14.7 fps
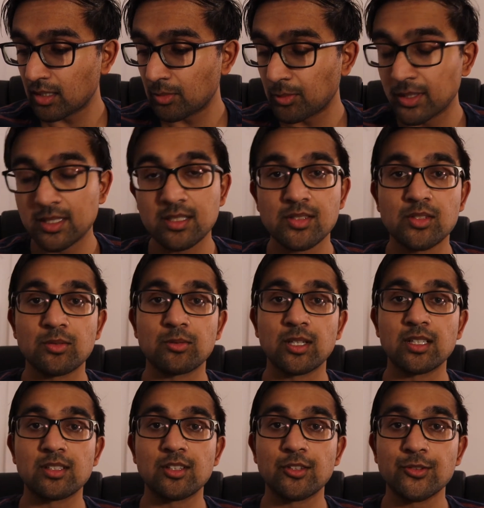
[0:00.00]
went to
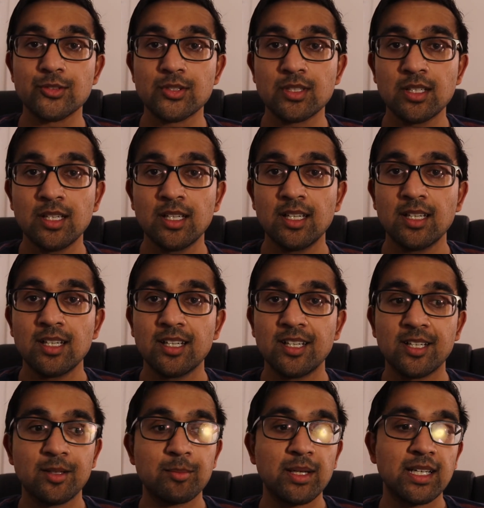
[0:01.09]
Sorrento's,
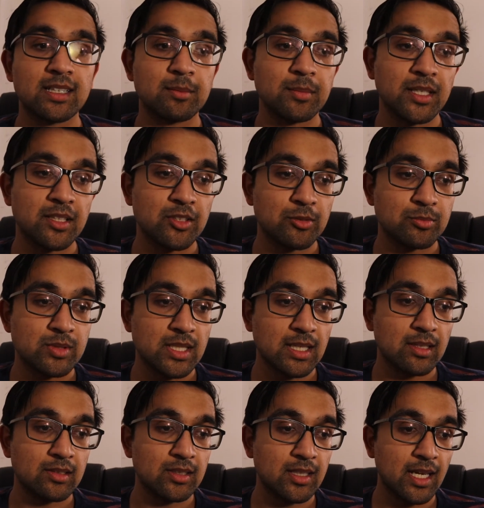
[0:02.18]
back in my
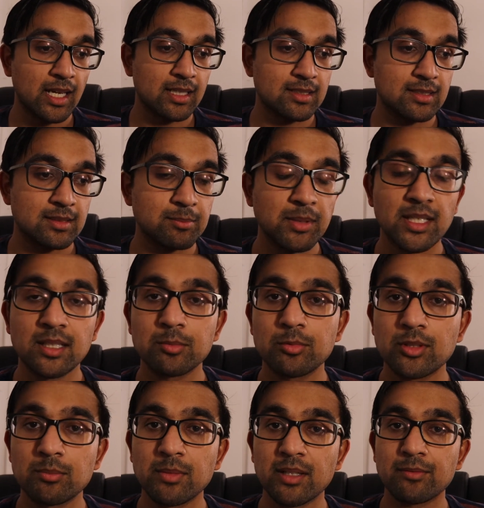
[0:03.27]
hometown in Acton, met up
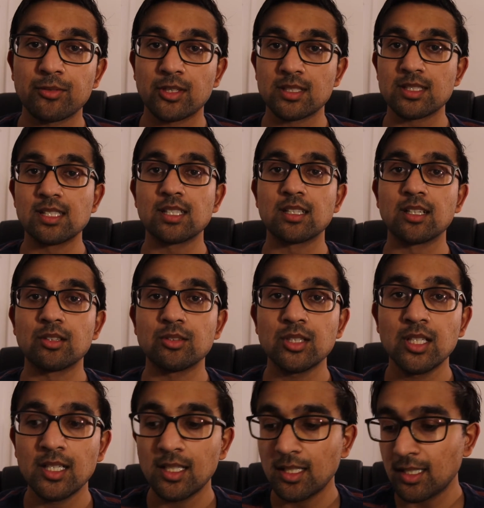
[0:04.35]
with my friend Dino.
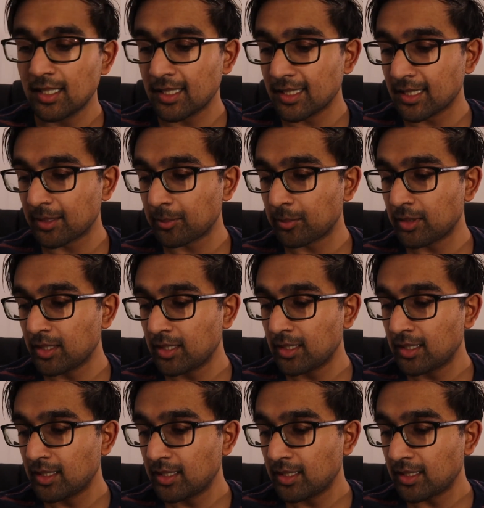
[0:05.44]
Um,
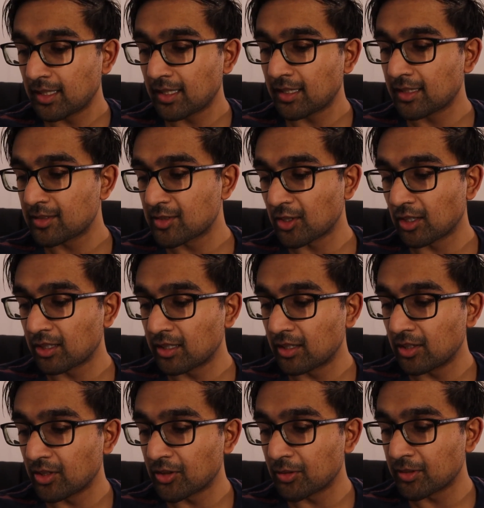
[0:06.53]
and sorry to
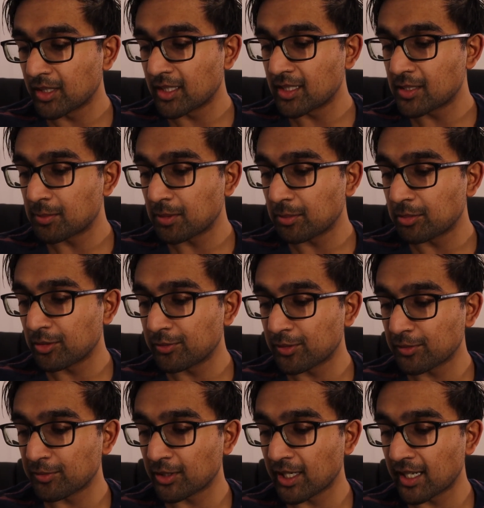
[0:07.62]
all three of these people
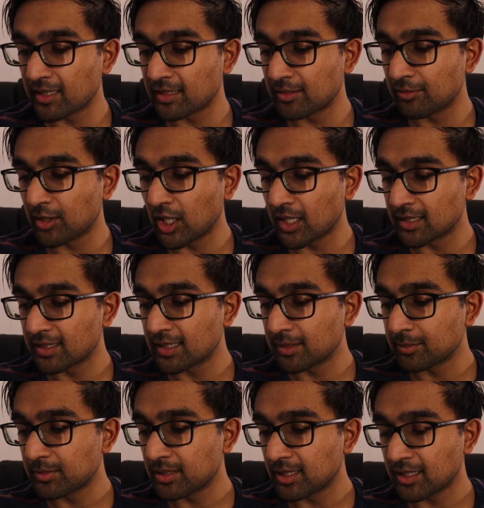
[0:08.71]
for forgetting to vlog
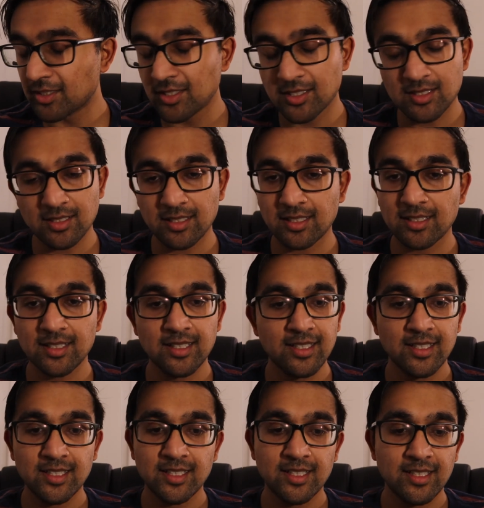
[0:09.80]
them. I just
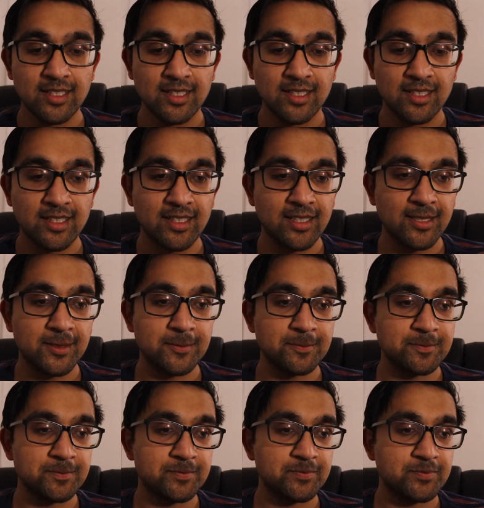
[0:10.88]
um,